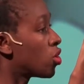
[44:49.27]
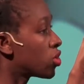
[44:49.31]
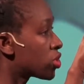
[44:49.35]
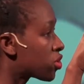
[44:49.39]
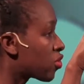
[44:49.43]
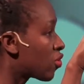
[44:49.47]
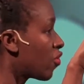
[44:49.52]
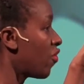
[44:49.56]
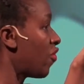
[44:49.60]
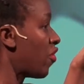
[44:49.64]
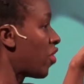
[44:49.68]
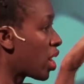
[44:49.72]

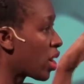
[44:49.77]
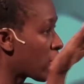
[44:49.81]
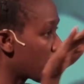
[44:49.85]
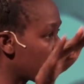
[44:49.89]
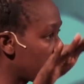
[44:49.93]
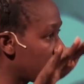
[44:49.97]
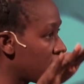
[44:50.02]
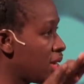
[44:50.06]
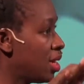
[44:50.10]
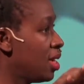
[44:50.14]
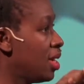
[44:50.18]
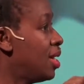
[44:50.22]
also
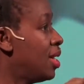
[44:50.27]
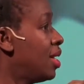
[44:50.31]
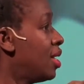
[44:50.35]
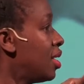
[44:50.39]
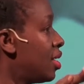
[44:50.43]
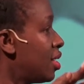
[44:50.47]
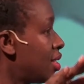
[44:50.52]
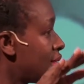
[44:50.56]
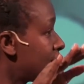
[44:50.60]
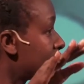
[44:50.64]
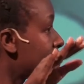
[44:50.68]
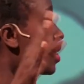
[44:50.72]
very
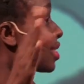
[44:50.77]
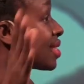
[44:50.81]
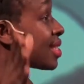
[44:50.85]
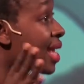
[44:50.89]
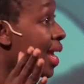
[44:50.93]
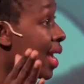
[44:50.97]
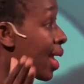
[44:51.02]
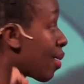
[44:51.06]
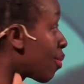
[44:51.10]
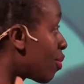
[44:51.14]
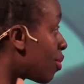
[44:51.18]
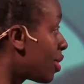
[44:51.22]
the
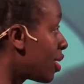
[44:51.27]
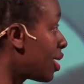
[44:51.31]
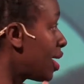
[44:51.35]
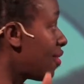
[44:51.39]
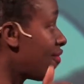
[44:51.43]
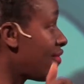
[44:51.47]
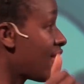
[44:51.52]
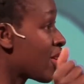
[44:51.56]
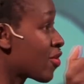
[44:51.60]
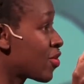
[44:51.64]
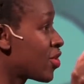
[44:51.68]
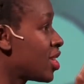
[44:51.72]
same
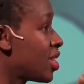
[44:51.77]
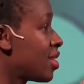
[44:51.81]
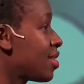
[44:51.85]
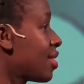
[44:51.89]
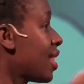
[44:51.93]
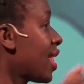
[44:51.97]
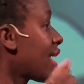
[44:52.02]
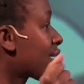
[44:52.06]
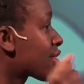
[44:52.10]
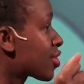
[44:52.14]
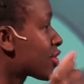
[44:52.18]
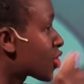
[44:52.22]
and very
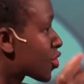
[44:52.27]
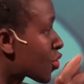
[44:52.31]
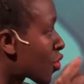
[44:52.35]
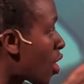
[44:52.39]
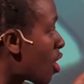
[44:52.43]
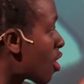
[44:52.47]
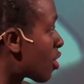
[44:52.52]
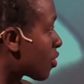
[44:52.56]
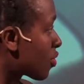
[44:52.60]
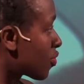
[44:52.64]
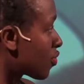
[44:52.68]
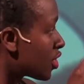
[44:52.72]
like
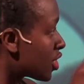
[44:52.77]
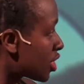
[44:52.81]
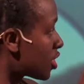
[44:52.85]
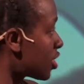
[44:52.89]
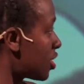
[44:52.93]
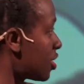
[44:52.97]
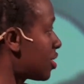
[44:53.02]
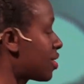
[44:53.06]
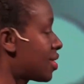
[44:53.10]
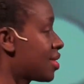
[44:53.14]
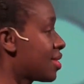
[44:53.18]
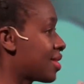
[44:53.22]
strong,
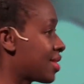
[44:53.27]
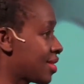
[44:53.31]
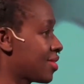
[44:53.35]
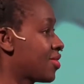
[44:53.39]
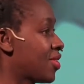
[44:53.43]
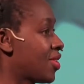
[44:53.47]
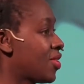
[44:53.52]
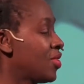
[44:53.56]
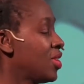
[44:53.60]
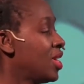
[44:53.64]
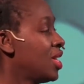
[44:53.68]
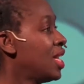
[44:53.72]
rigid, you
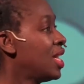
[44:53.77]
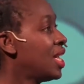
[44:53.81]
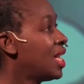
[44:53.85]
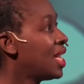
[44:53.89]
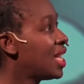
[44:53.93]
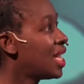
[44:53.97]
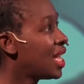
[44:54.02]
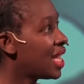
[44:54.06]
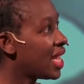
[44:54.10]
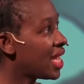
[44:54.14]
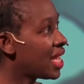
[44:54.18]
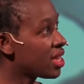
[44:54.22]
know.
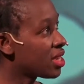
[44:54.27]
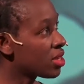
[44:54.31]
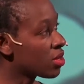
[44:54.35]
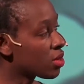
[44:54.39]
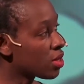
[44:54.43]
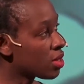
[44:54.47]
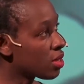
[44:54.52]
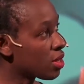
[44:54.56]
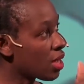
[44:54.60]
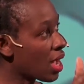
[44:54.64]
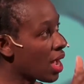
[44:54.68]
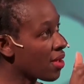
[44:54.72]
And
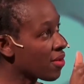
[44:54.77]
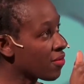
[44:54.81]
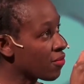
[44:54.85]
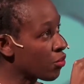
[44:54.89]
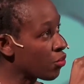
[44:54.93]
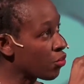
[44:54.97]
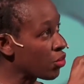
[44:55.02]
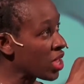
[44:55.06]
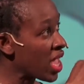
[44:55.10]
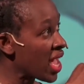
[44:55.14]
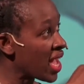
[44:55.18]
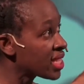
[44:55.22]

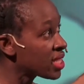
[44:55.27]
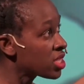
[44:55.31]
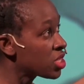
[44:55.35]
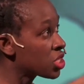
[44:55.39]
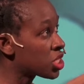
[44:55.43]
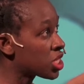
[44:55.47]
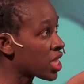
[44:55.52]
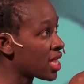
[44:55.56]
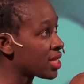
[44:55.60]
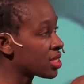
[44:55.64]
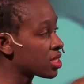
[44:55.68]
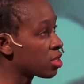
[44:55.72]
we had the
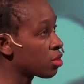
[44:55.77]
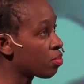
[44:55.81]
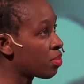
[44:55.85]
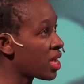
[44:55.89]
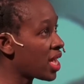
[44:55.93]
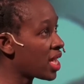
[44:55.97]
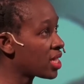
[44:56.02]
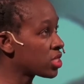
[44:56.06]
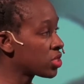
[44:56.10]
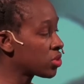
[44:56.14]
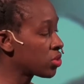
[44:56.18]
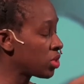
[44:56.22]
chance in the
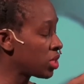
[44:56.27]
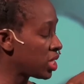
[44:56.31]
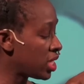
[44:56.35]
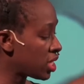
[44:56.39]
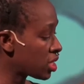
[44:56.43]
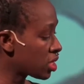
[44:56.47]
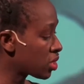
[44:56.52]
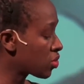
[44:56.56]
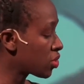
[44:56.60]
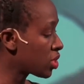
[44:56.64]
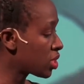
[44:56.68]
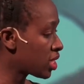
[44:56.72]
past 2
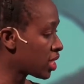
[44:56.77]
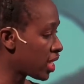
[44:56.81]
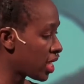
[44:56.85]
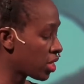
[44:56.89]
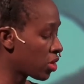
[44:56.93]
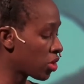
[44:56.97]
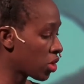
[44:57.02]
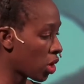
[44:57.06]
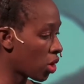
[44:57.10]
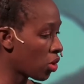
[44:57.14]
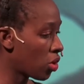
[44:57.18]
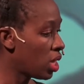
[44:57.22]
years to say,
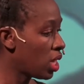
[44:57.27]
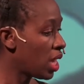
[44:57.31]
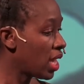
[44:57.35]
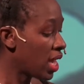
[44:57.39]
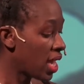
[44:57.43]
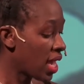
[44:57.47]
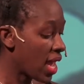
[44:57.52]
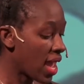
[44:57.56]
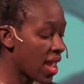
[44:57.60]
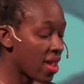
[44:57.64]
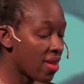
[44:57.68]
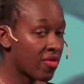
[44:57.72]
you know,
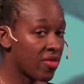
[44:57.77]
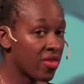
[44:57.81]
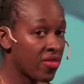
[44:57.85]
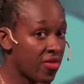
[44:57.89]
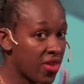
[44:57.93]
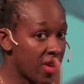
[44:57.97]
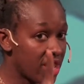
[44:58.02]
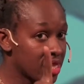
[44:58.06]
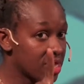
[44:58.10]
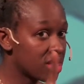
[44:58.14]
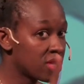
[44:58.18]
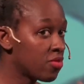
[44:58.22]
every
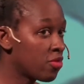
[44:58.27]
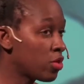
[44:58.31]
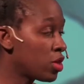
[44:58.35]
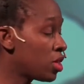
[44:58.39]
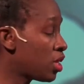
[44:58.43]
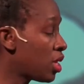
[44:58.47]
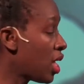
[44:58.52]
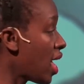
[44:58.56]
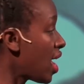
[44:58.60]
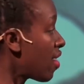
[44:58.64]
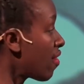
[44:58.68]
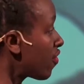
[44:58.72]

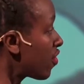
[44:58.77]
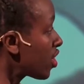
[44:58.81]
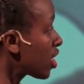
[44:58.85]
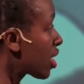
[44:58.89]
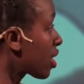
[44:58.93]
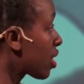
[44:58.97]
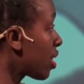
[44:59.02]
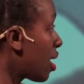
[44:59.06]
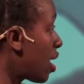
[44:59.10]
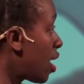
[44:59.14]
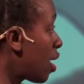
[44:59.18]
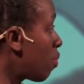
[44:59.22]
festival, every
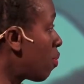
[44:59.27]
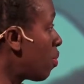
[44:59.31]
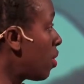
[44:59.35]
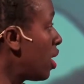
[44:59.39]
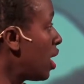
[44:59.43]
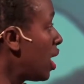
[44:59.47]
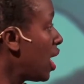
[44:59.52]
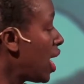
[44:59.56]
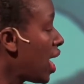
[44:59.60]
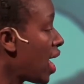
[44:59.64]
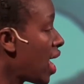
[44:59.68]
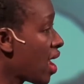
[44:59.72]
club,
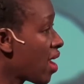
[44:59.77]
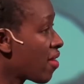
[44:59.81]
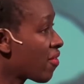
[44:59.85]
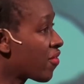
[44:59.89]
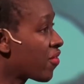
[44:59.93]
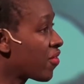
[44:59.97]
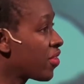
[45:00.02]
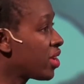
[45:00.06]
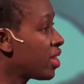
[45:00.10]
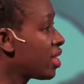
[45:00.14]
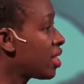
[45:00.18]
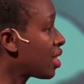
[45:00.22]

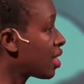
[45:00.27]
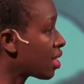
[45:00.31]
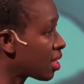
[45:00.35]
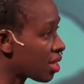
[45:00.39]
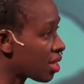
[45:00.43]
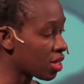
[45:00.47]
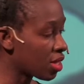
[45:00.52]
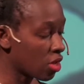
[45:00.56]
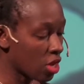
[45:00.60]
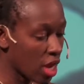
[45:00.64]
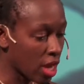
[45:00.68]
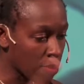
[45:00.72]
every,
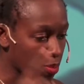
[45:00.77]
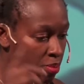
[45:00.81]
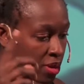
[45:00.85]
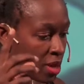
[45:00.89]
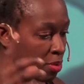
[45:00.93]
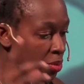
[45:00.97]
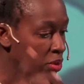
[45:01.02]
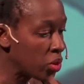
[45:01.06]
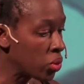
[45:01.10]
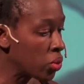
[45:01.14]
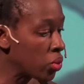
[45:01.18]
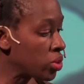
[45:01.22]
like,
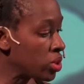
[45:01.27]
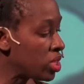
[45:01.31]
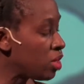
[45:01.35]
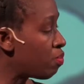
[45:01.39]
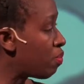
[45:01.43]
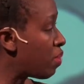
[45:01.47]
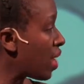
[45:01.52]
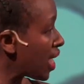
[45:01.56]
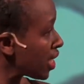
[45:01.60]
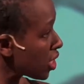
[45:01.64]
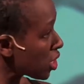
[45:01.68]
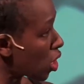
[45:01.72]
people who
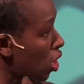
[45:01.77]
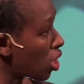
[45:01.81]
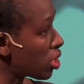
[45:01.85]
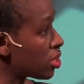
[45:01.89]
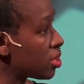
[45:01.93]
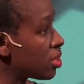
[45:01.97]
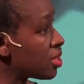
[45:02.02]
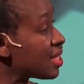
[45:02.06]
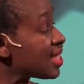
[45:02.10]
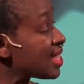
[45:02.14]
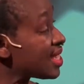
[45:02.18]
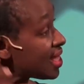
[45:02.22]
depend
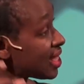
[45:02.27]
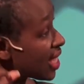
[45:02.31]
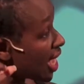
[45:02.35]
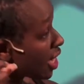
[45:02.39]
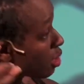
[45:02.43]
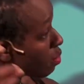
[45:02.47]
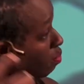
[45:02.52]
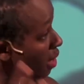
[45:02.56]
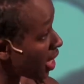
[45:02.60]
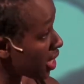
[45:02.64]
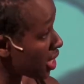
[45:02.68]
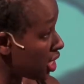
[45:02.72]
on
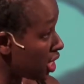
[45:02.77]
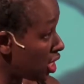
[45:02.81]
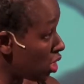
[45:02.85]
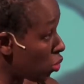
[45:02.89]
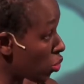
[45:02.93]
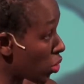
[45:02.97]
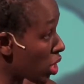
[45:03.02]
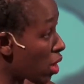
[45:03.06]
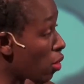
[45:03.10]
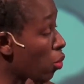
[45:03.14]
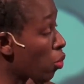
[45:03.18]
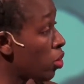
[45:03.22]
state money,
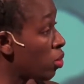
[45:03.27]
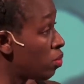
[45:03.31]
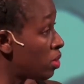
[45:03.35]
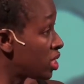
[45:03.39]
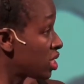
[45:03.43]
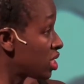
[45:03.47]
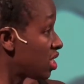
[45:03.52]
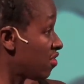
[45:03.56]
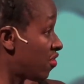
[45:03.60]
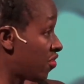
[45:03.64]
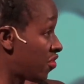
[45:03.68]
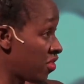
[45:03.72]
where
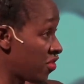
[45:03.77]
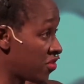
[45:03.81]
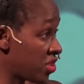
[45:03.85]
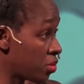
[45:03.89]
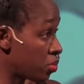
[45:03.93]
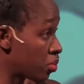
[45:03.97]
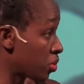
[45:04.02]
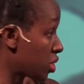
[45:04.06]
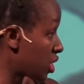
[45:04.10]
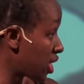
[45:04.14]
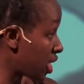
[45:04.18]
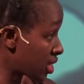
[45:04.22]
women give
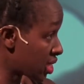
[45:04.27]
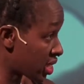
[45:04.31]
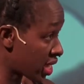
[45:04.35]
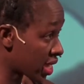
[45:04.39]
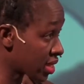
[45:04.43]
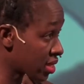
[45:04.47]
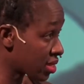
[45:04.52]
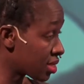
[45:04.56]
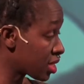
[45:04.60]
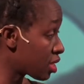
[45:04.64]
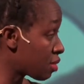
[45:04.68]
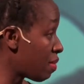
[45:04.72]
50%
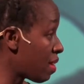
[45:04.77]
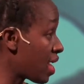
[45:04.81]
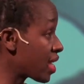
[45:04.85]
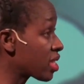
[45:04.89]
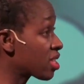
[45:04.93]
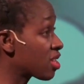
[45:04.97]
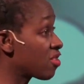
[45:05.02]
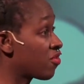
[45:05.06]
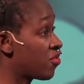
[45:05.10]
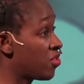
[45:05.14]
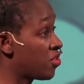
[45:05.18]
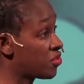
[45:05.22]
taxes, men
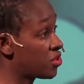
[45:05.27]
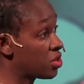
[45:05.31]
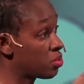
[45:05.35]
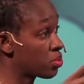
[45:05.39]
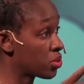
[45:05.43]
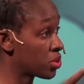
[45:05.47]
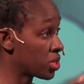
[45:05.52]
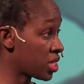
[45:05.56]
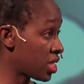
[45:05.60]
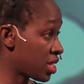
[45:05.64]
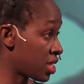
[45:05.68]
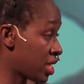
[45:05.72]
give
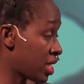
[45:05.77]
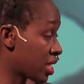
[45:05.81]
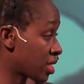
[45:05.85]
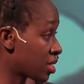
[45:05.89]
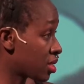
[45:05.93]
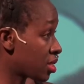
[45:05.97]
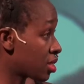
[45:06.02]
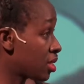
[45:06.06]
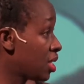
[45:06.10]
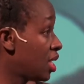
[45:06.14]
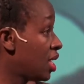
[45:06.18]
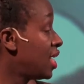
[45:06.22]
50%
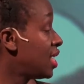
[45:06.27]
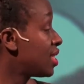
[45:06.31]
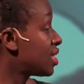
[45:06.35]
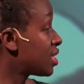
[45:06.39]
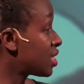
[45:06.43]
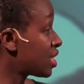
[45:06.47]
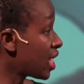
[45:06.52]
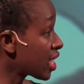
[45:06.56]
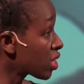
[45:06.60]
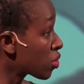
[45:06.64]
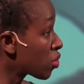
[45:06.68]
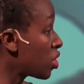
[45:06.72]
taxes, the
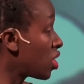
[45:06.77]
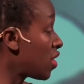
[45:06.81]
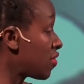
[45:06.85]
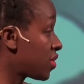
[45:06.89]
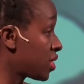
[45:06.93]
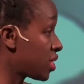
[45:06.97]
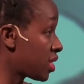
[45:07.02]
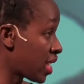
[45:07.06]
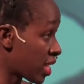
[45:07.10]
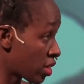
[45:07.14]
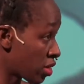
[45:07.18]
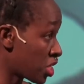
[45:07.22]
state could have
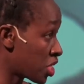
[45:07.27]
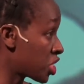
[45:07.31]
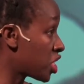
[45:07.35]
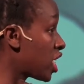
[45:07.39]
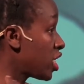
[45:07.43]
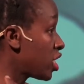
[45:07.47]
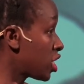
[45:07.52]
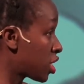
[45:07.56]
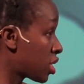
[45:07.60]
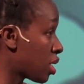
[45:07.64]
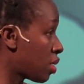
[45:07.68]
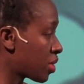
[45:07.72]
said and
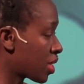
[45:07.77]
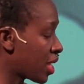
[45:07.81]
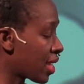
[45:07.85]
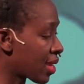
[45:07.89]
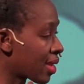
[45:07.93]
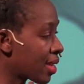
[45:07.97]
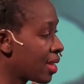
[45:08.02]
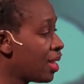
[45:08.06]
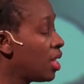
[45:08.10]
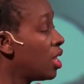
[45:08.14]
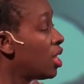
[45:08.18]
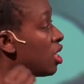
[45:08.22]
changed something
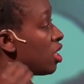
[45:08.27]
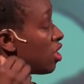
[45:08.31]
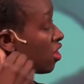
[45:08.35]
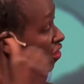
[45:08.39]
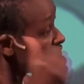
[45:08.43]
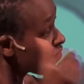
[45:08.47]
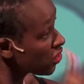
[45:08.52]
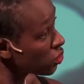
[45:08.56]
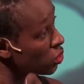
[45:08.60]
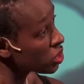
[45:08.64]
like, if you